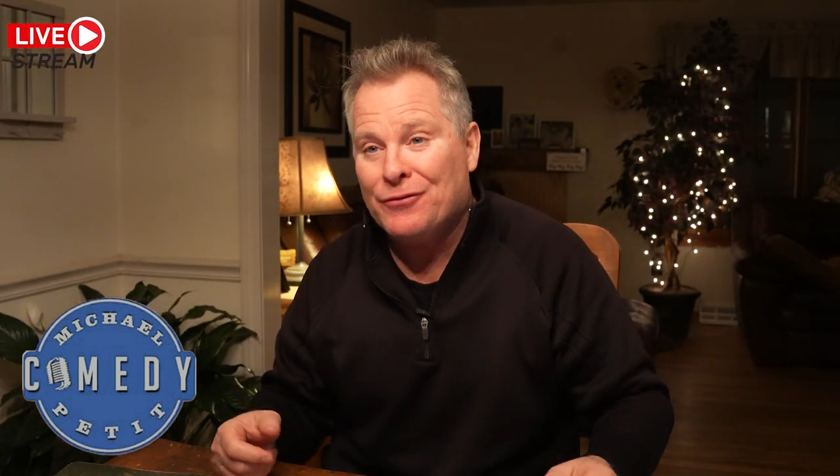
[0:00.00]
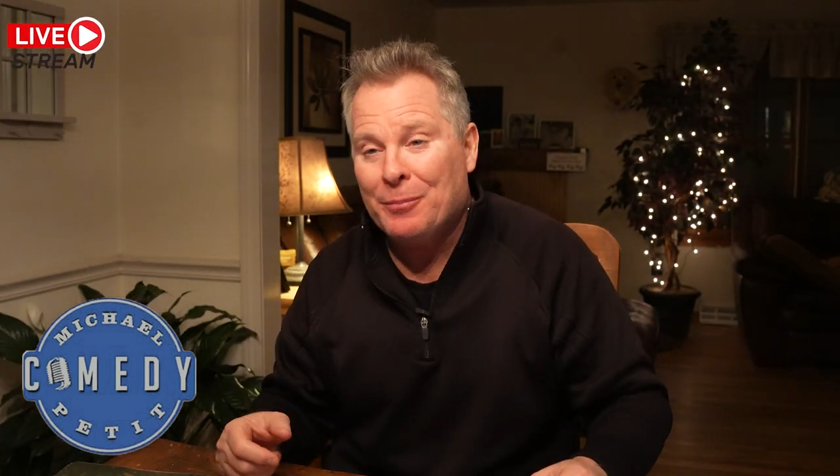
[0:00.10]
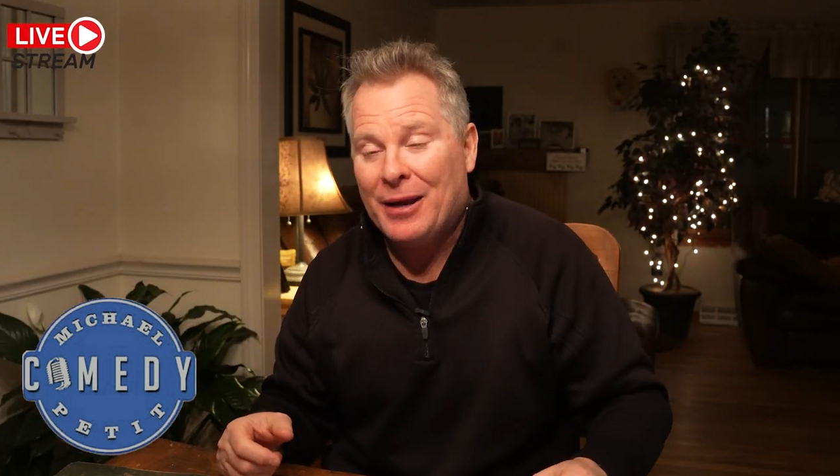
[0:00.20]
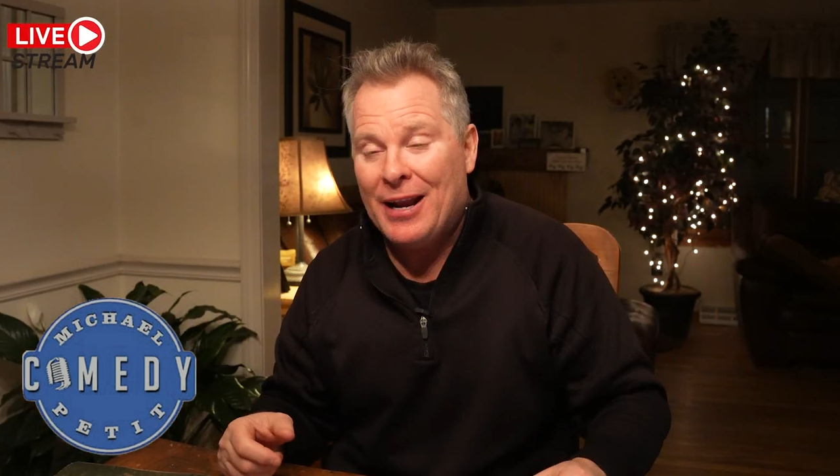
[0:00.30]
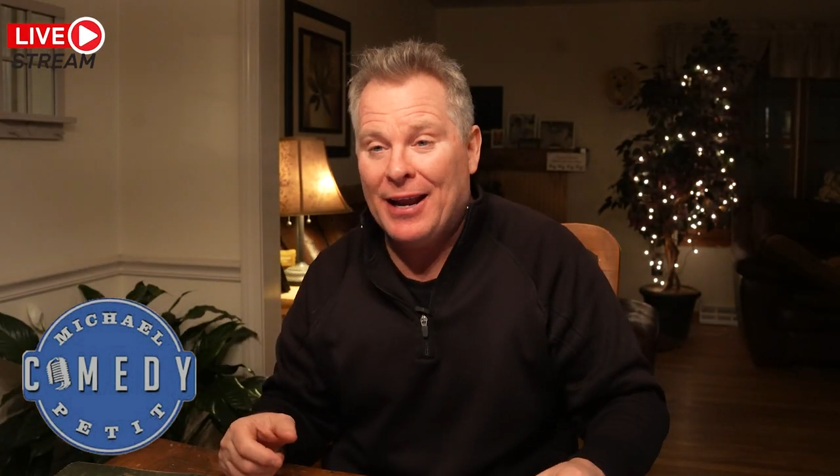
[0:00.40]
from
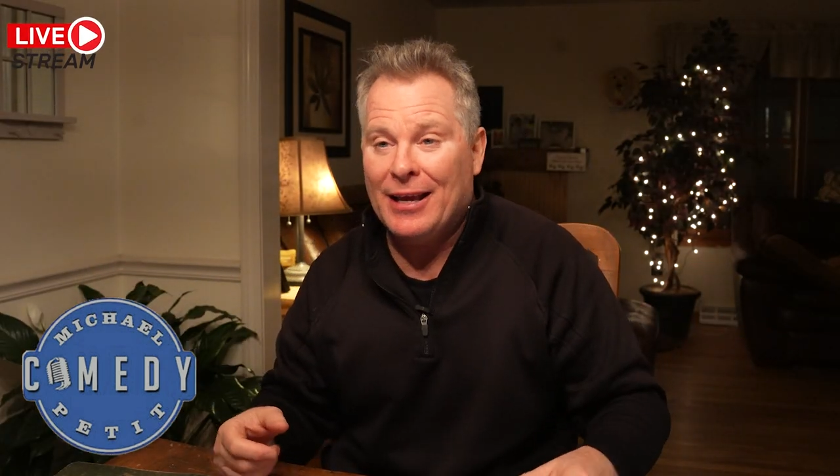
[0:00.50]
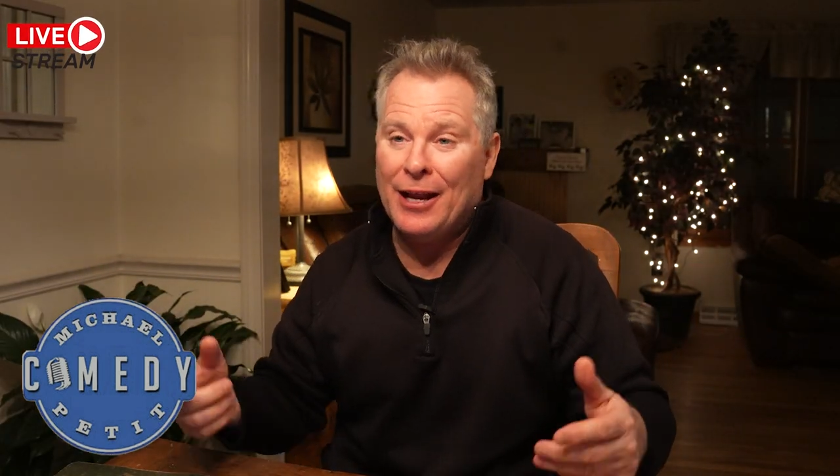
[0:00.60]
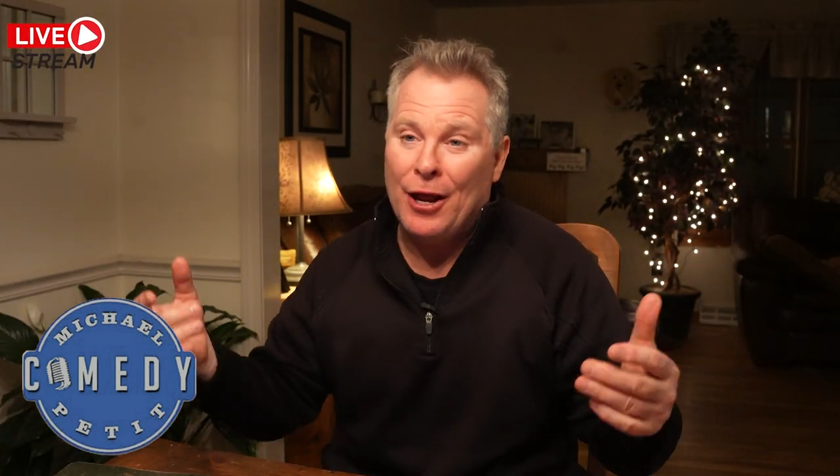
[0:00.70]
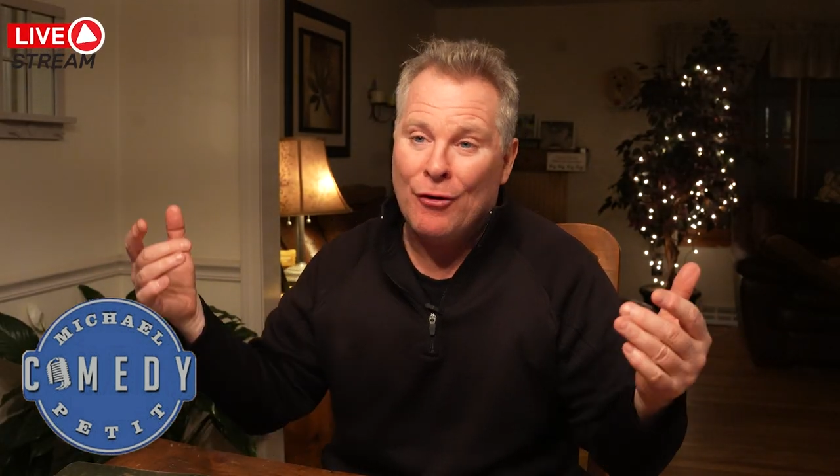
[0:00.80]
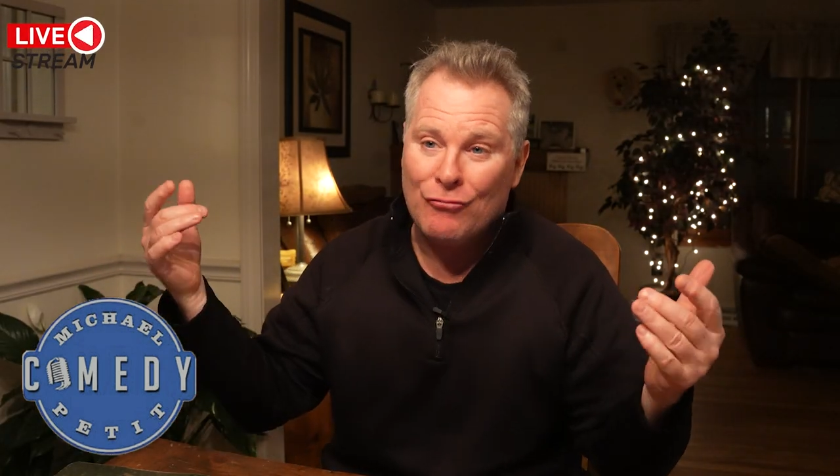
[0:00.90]

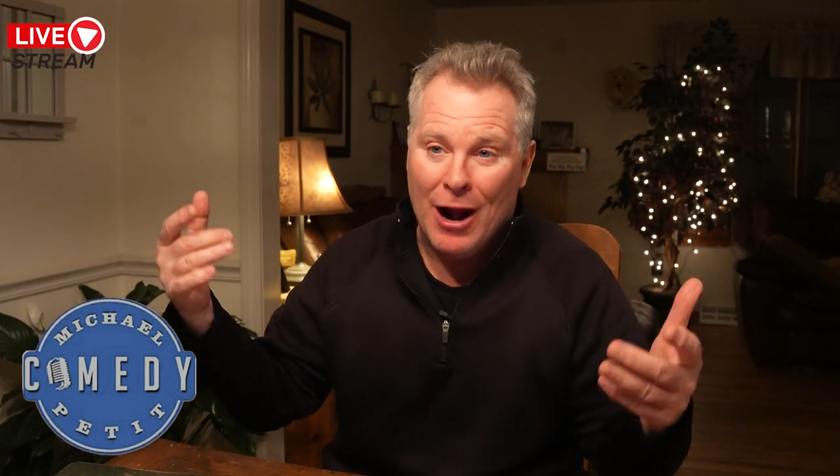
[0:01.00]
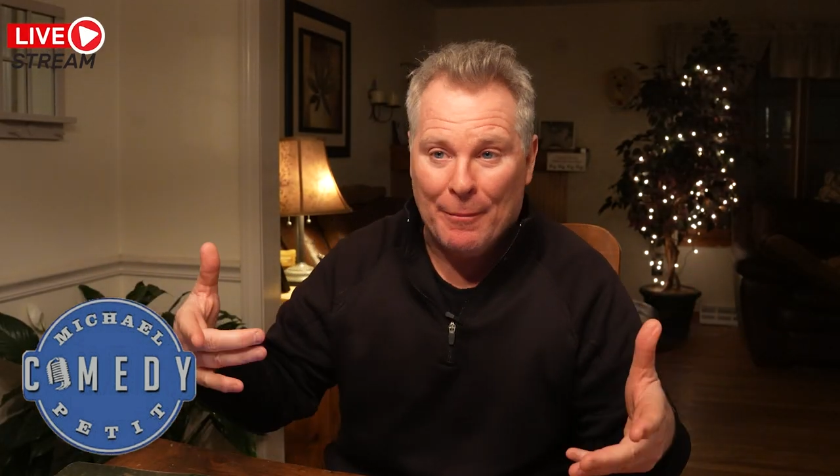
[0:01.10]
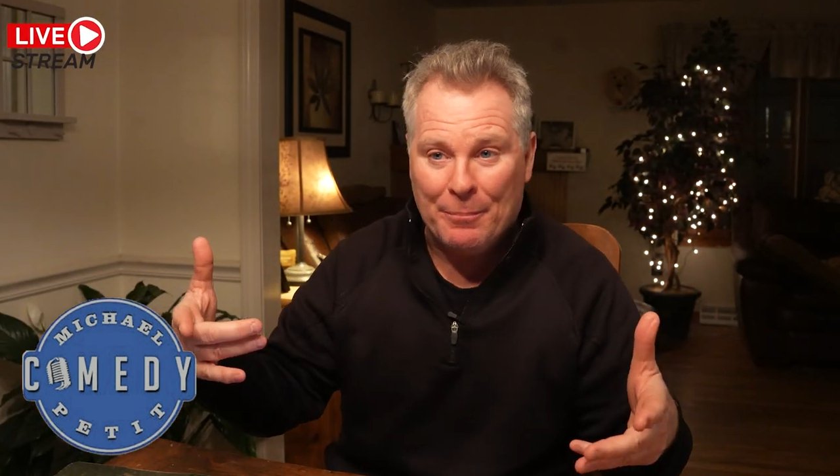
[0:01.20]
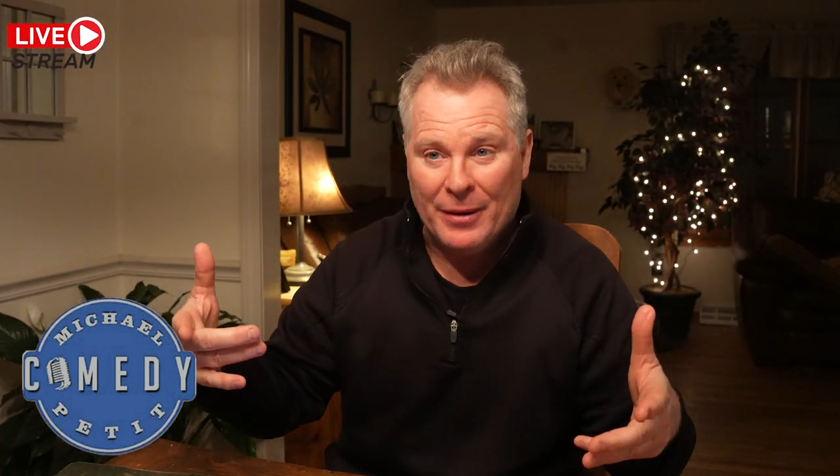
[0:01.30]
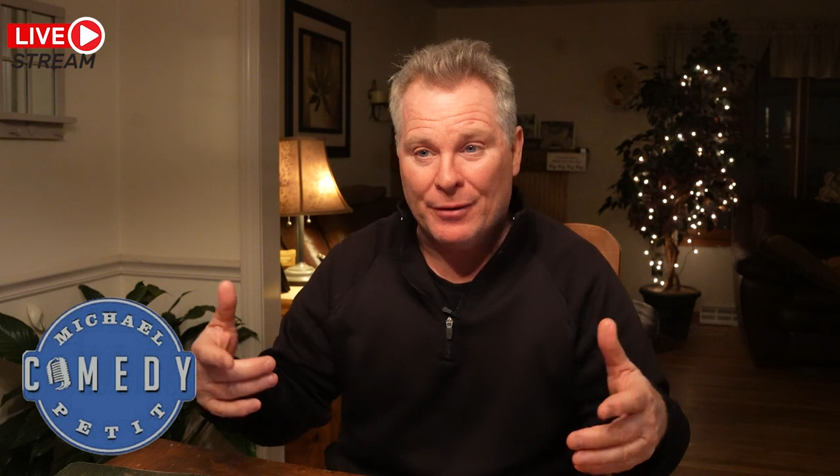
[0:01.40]
Connecticut and
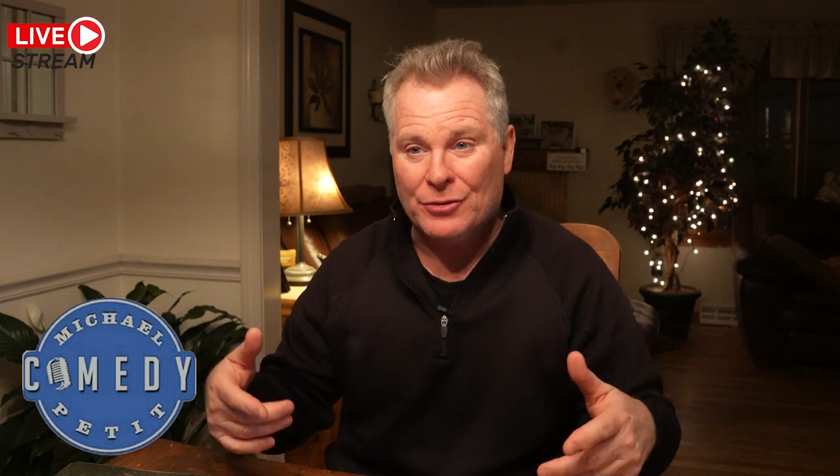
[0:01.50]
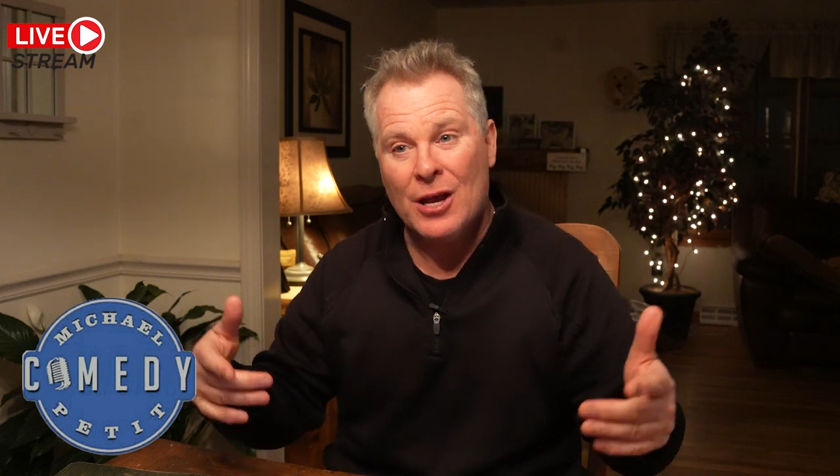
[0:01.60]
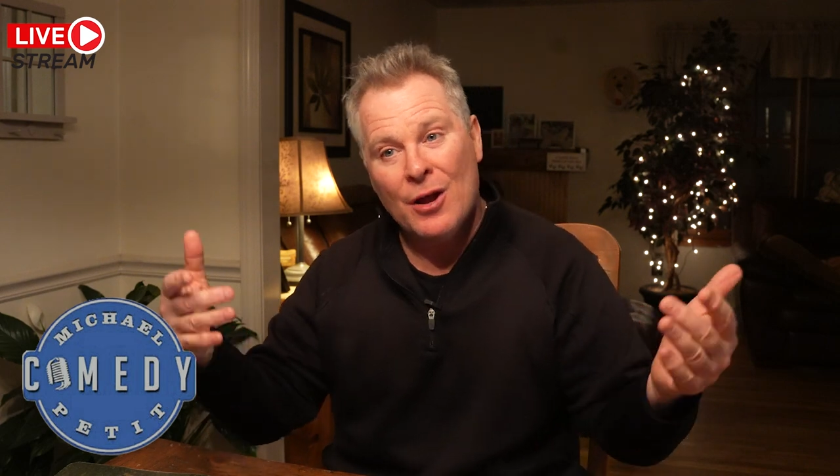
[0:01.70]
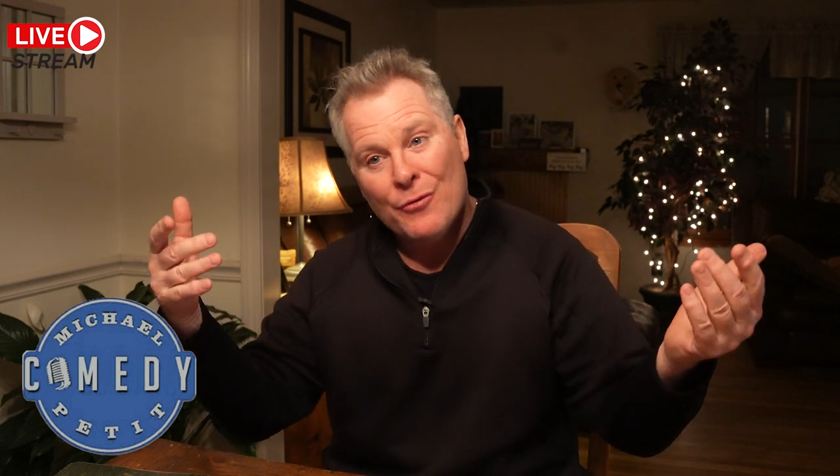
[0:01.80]
Rob Pierce